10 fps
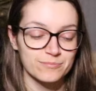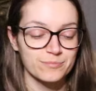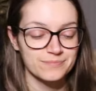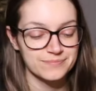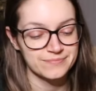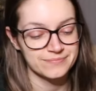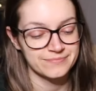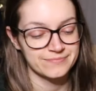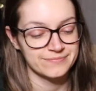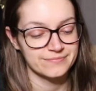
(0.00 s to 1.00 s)

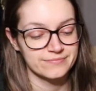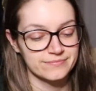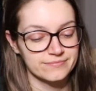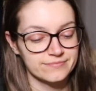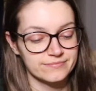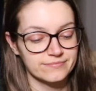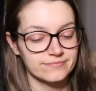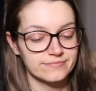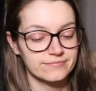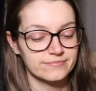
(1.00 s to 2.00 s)

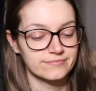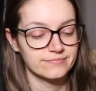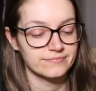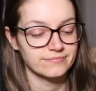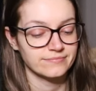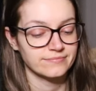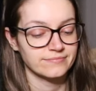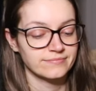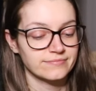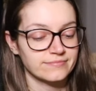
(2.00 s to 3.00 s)

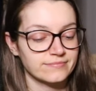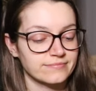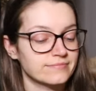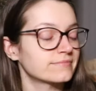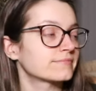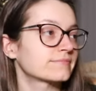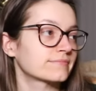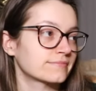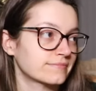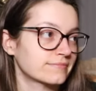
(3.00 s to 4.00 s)
This person isn't speaking.